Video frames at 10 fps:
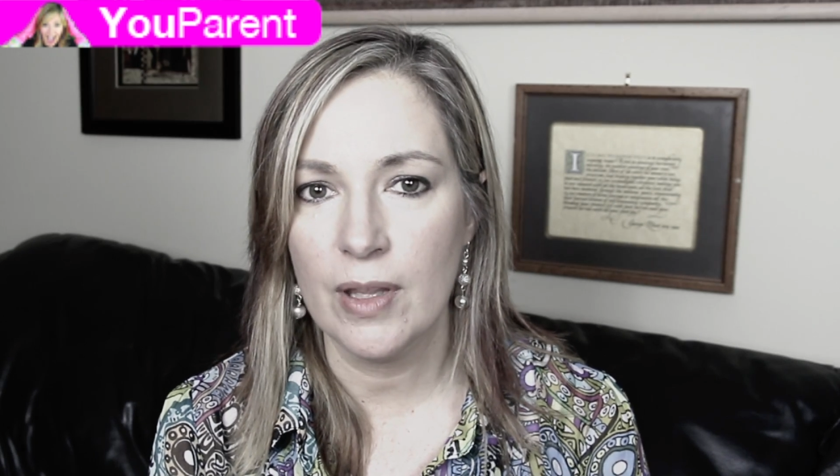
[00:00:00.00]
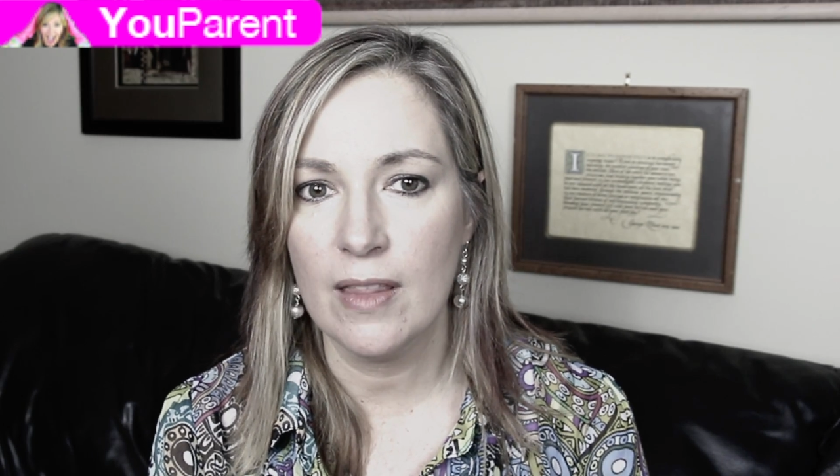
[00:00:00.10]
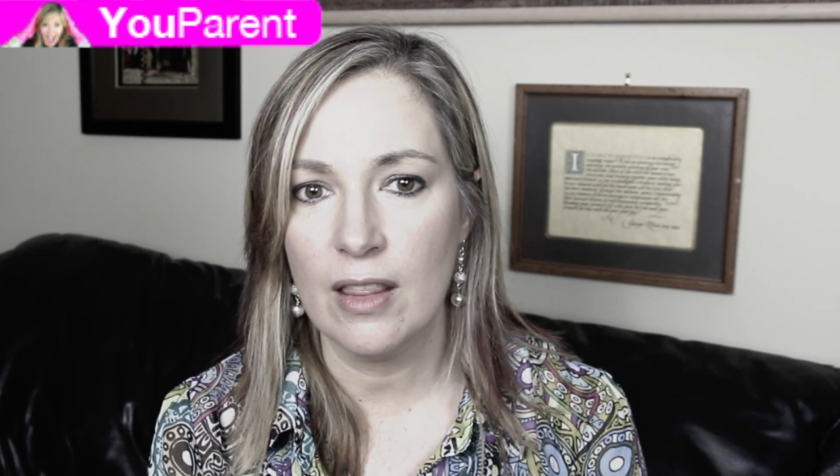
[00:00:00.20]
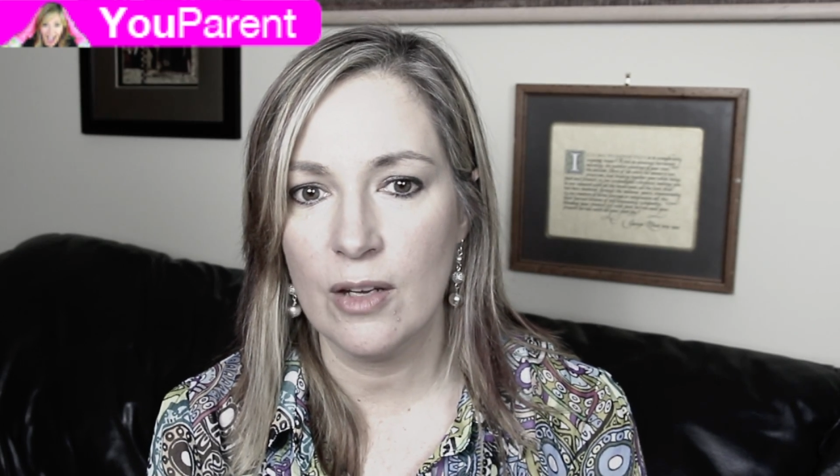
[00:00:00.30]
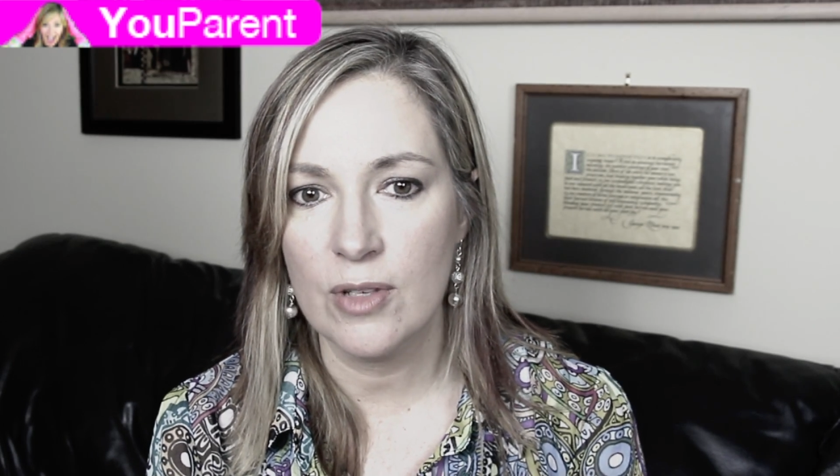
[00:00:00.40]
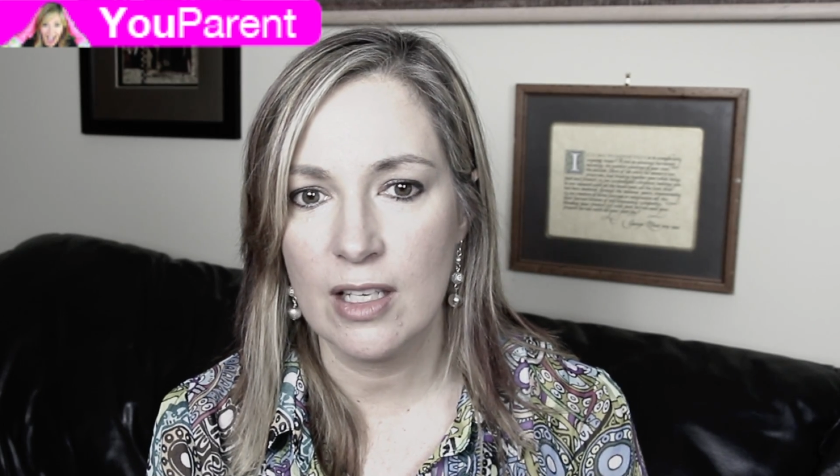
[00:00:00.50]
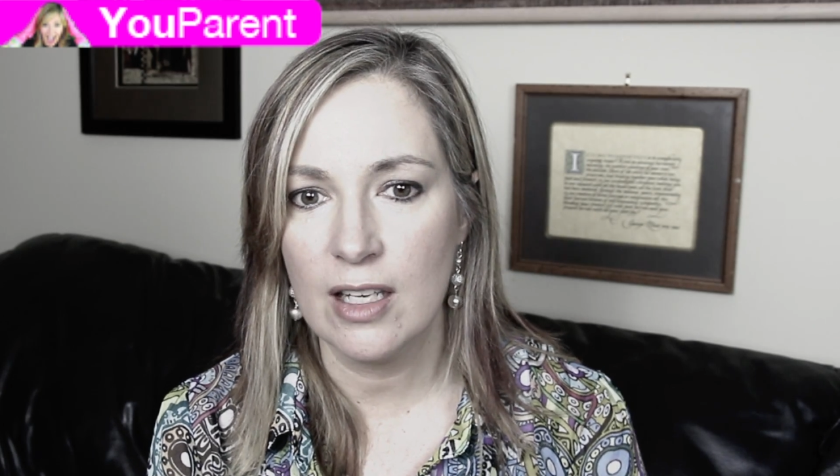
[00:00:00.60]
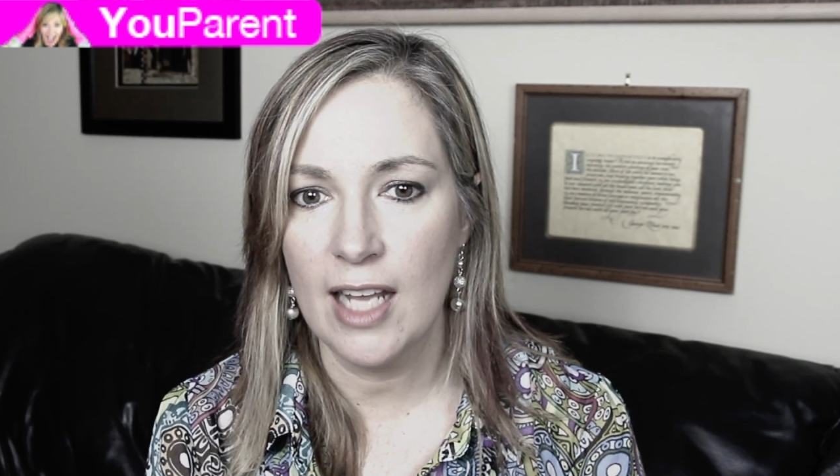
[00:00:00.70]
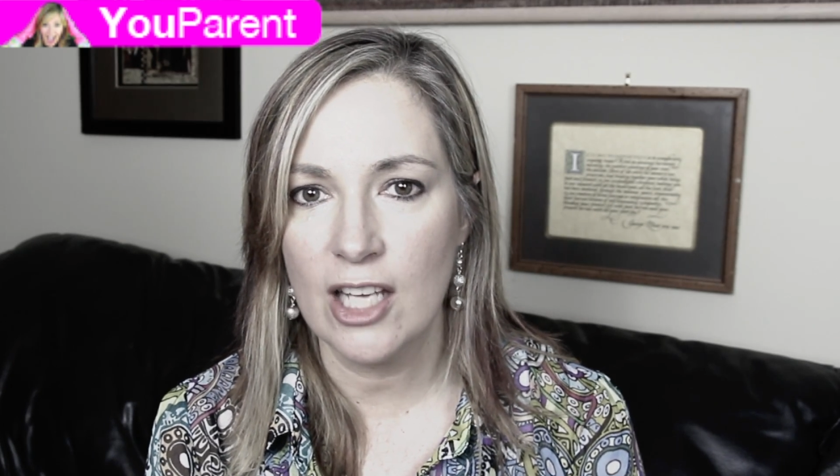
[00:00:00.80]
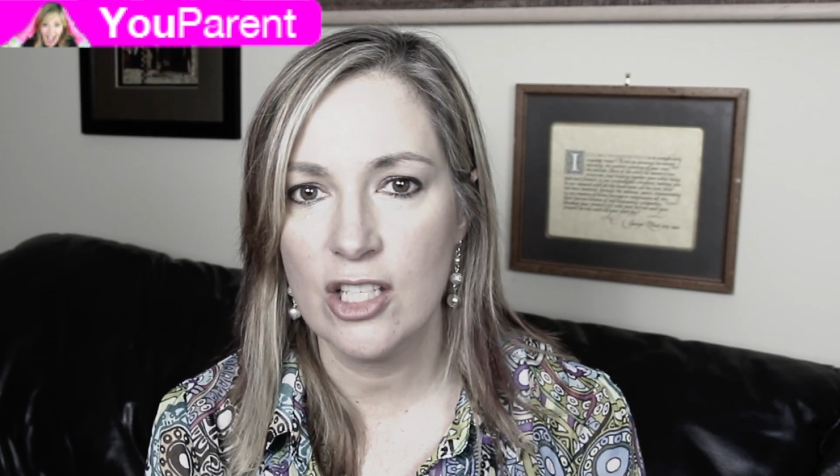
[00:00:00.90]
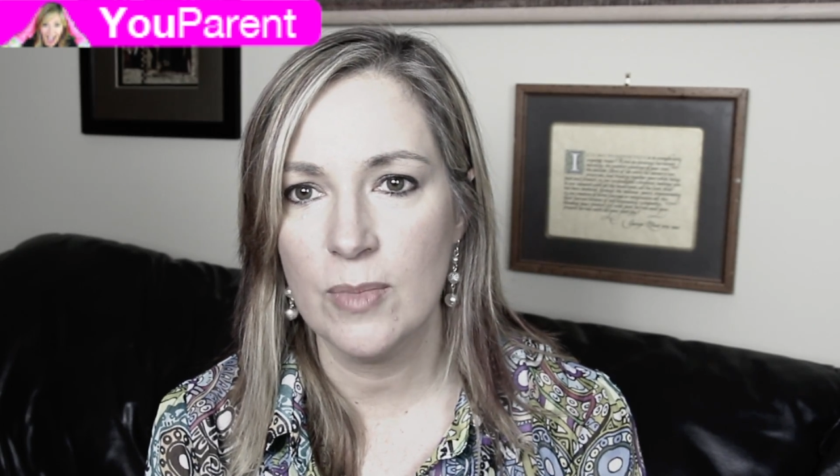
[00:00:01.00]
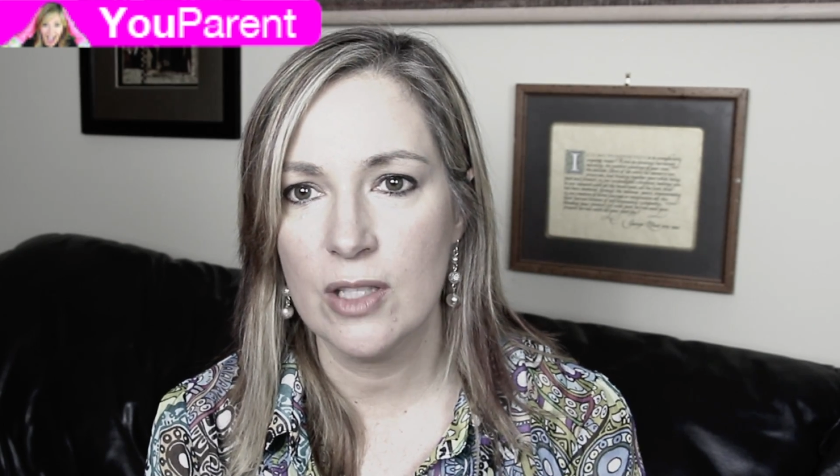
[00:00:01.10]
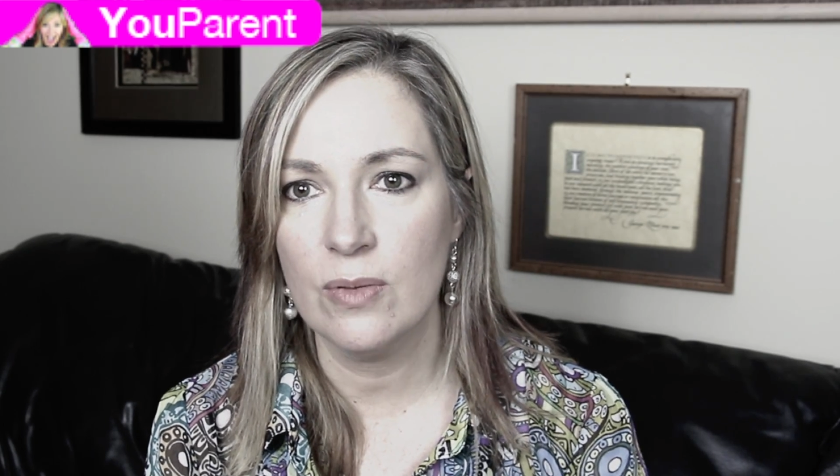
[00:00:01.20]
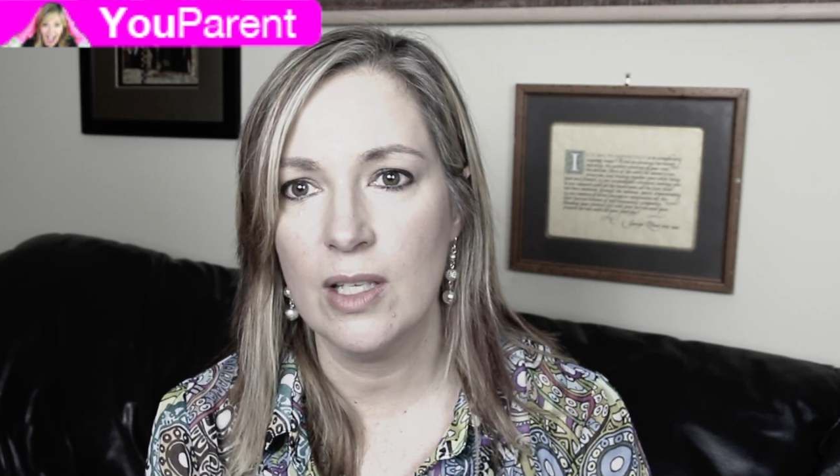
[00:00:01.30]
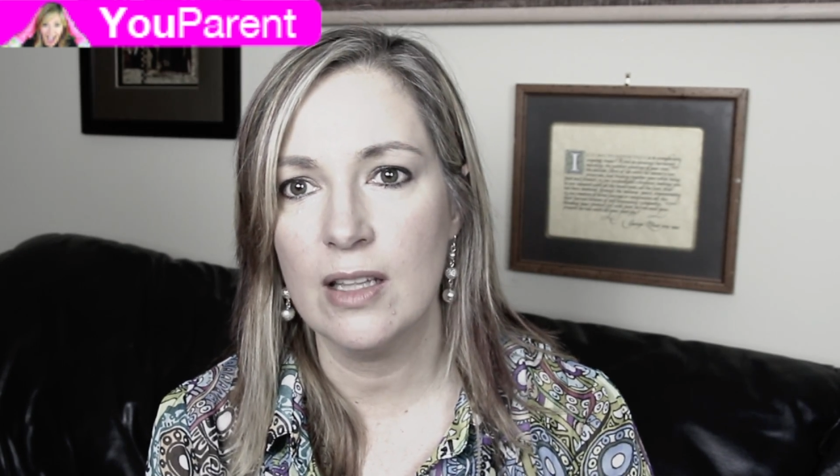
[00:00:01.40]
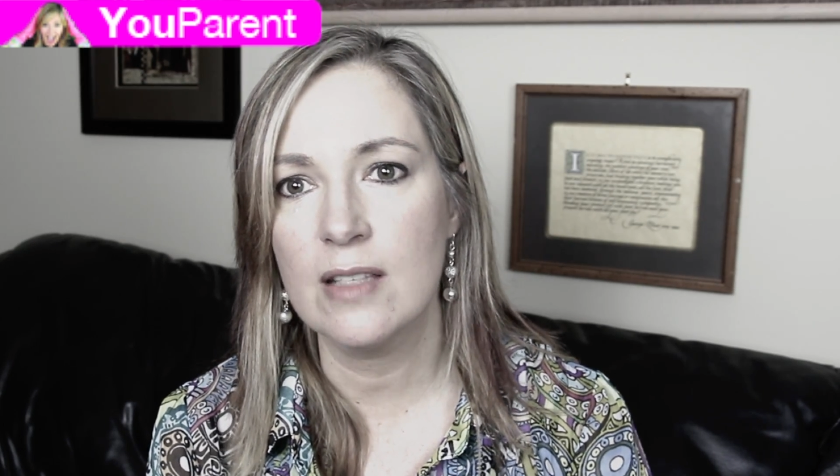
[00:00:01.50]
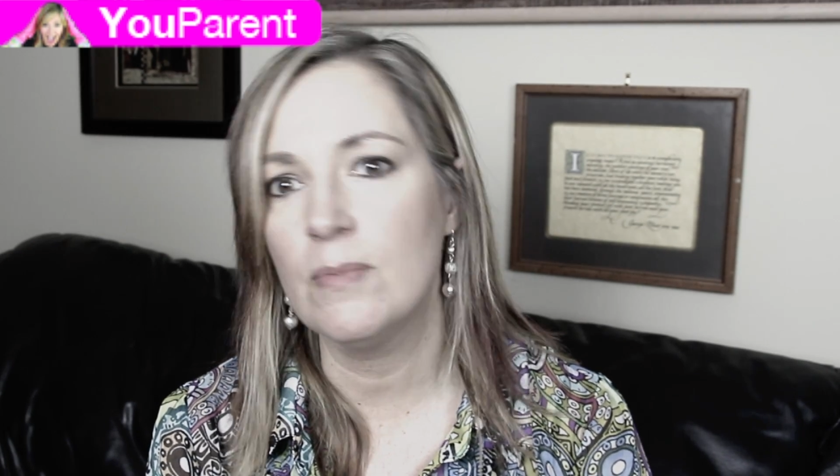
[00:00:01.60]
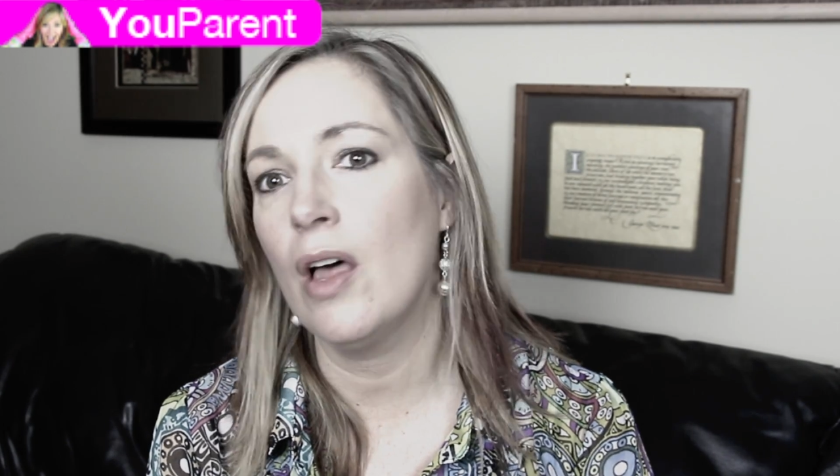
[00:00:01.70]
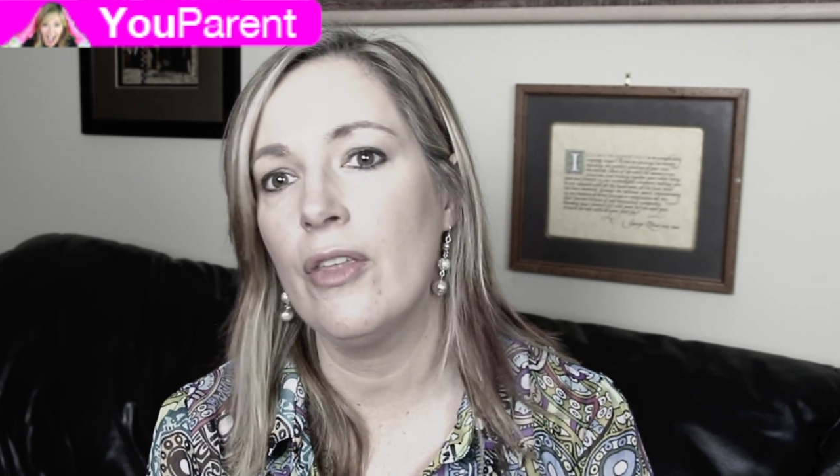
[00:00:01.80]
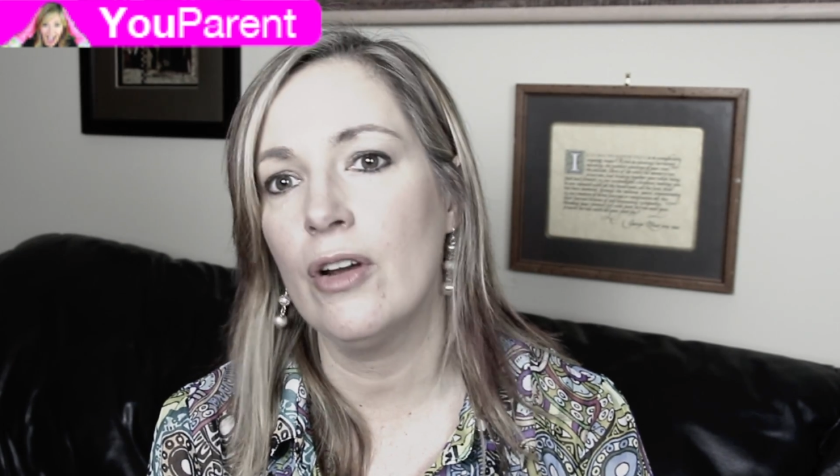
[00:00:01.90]
but that there was a connection between this
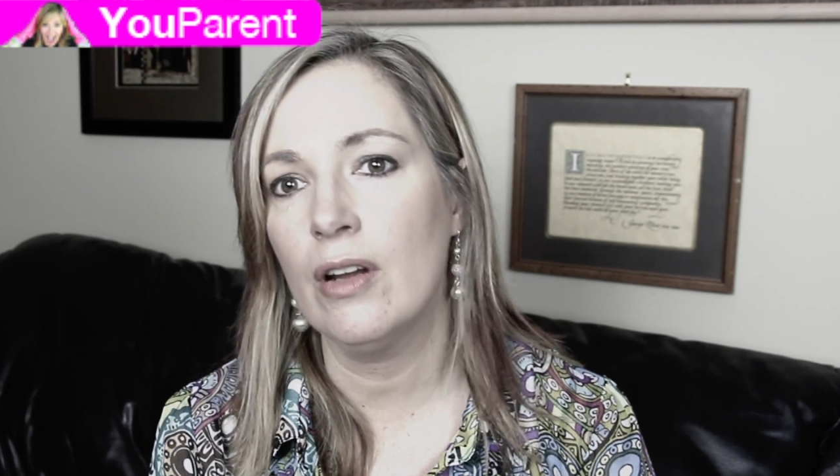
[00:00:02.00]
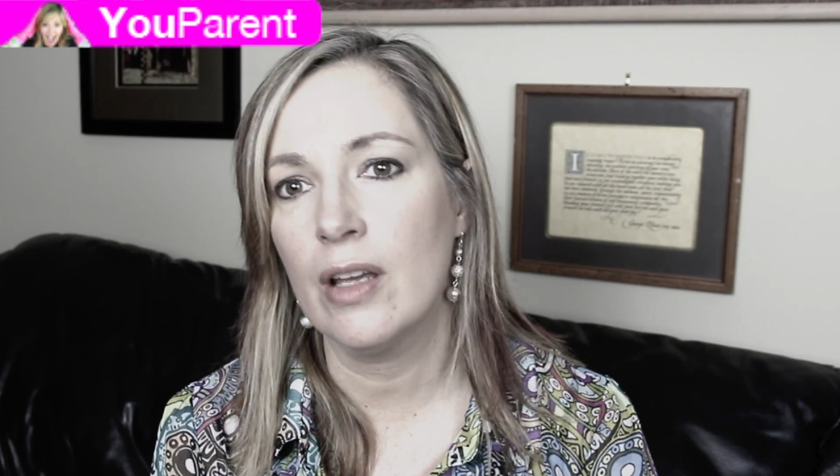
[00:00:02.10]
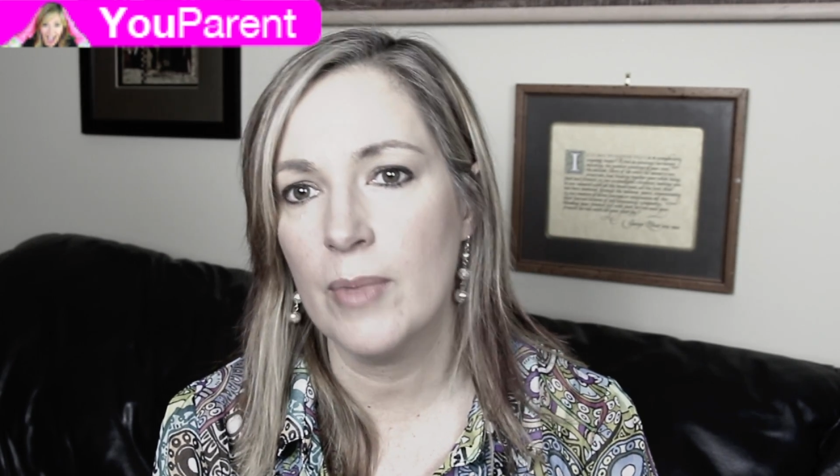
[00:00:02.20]
mother